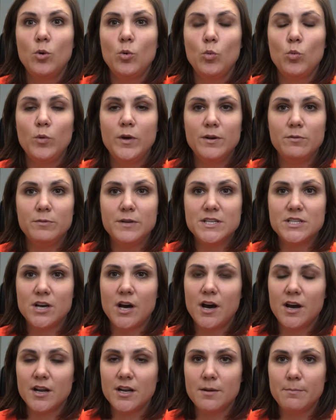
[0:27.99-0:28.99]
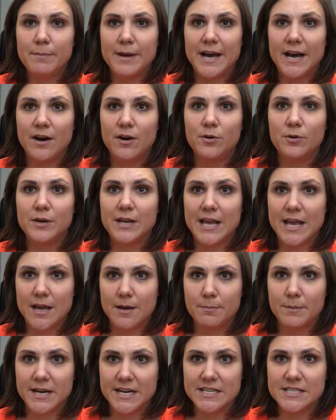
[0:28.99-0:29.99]
When we talk about
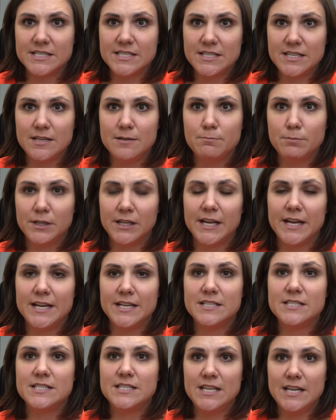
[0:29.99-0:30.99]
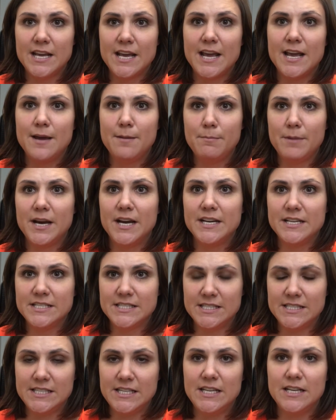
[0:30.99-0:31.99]
MIC plates, the
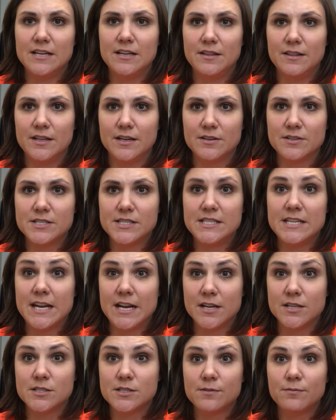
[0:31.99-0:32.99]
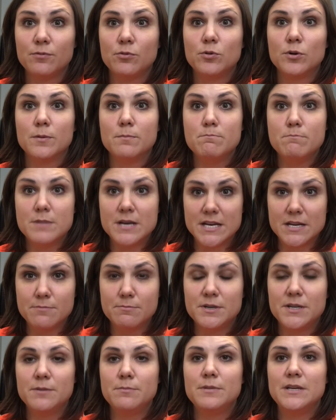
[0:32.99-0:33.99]
MIC in there stands for
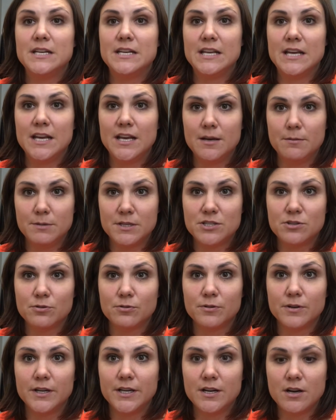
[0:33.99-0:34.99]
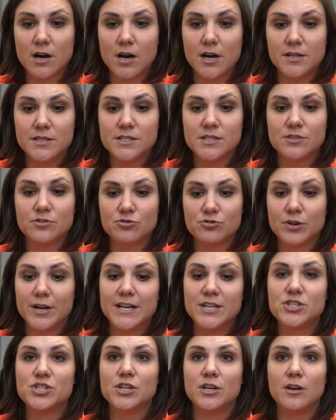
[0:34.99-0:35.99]
minimum inhibitory
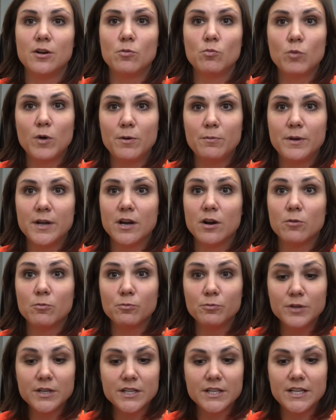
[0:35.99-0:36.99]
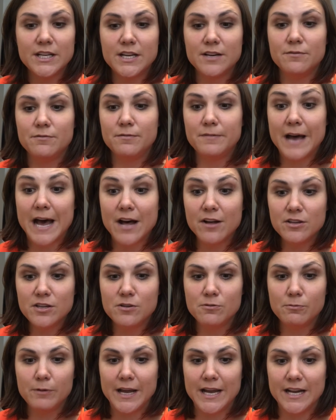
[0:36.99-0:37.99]
concentration, and what we are really
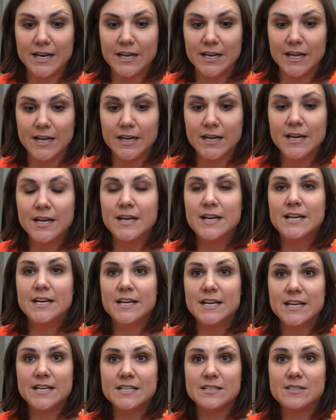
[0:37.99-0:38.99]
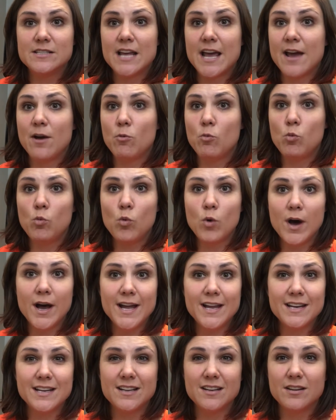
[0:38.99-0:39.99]
evaluating is at
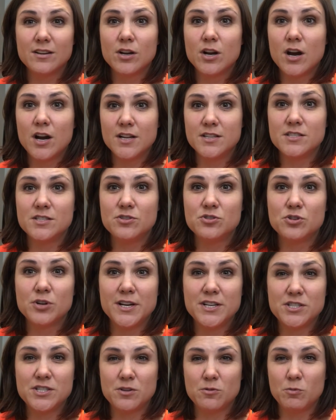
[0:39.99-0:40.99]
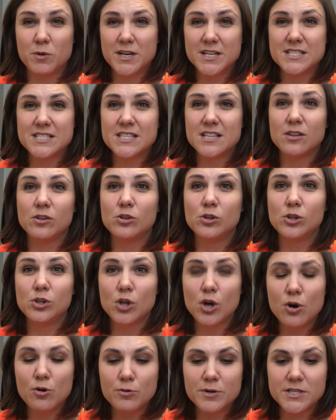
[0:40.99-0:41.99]
what concentration, what is the
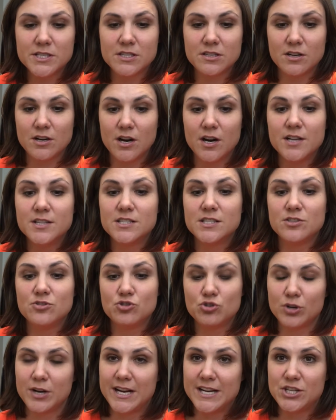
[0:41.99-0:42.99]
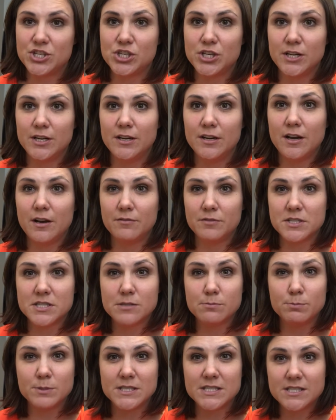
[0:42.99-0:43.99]
lowest concentration of a
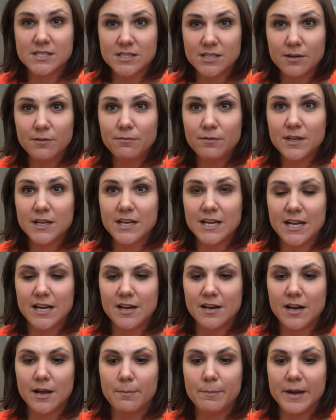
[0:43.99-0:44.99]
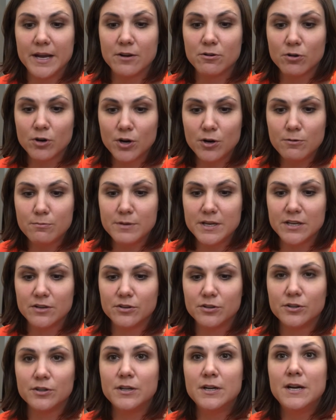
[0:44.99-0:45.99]
specific
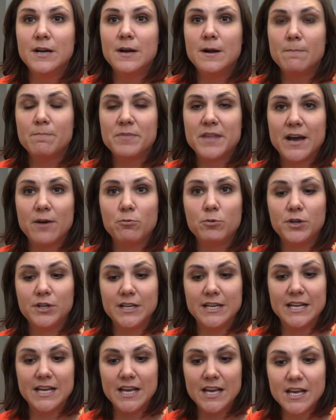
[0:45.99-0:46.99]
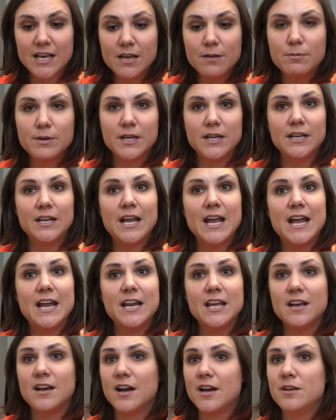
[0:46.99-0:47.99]
antimicrobial that will inhibit
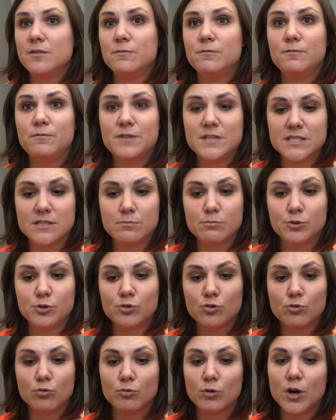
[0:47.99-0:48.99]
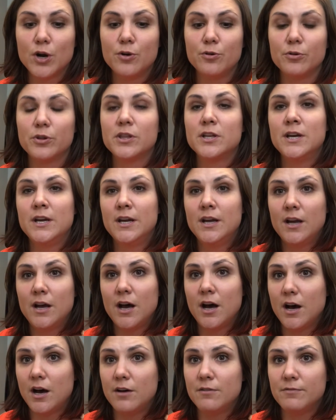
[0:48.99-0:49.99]
any kind of visible growth
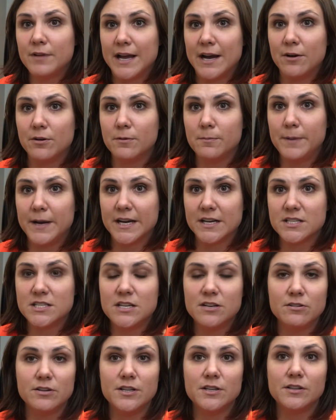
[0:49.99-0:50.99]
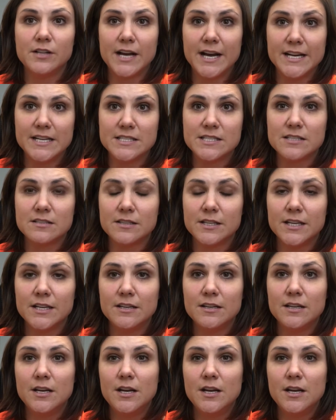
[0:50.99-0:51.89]
of our bacterial isolate.